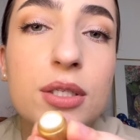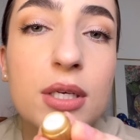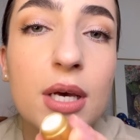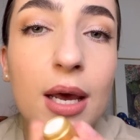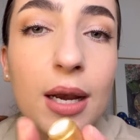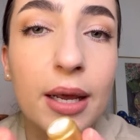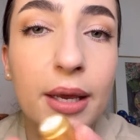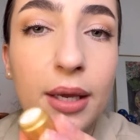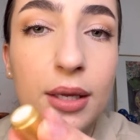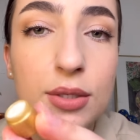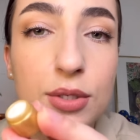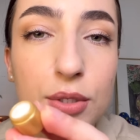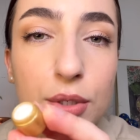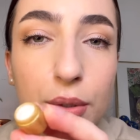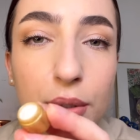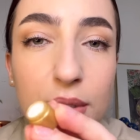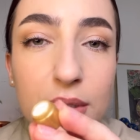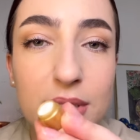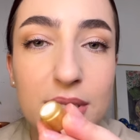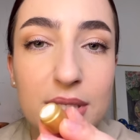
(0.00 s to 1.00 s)
darling. As you
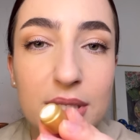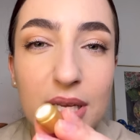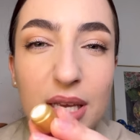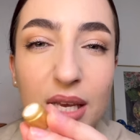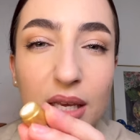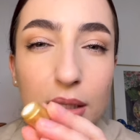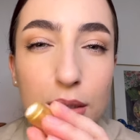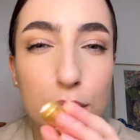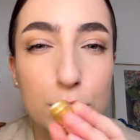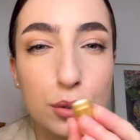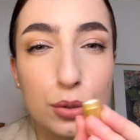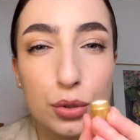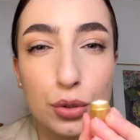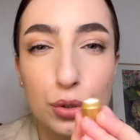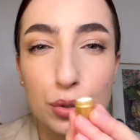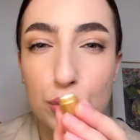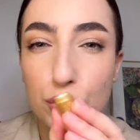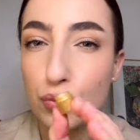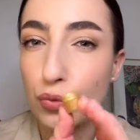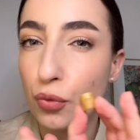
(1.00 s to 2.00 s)
can see, it's
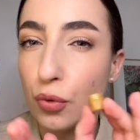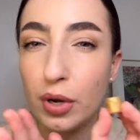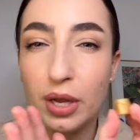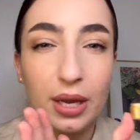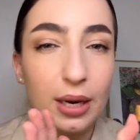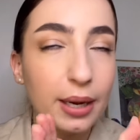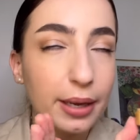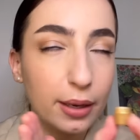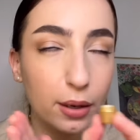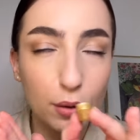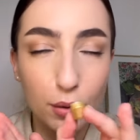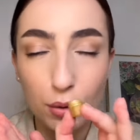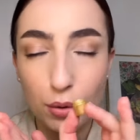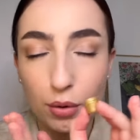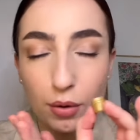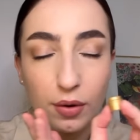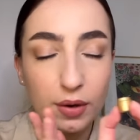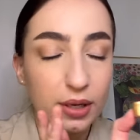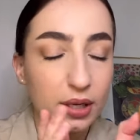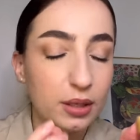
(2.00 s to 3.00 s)
just really
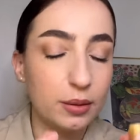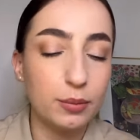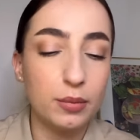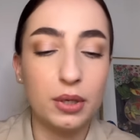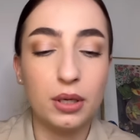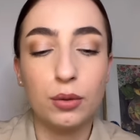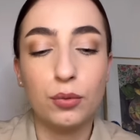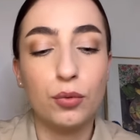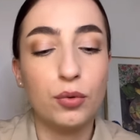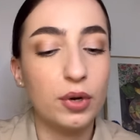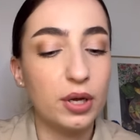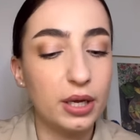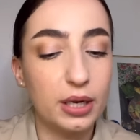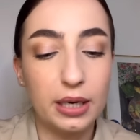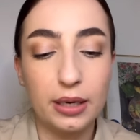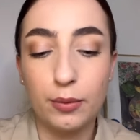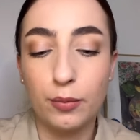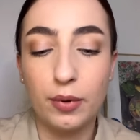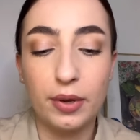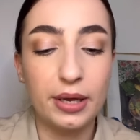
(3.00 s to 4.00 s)
creamy,
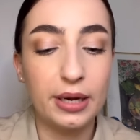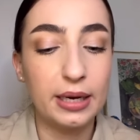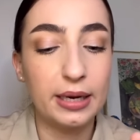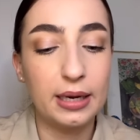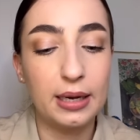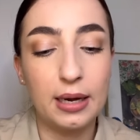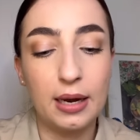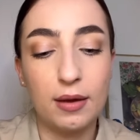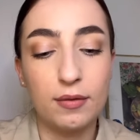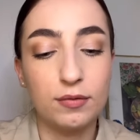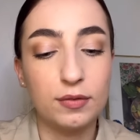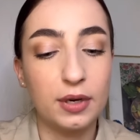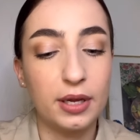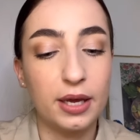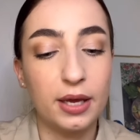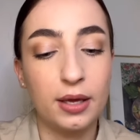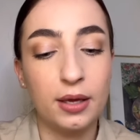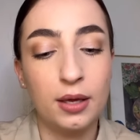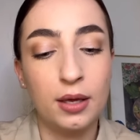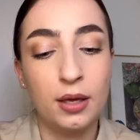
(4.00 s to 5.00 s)
really, really
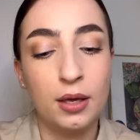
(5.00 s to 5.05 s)
lovely,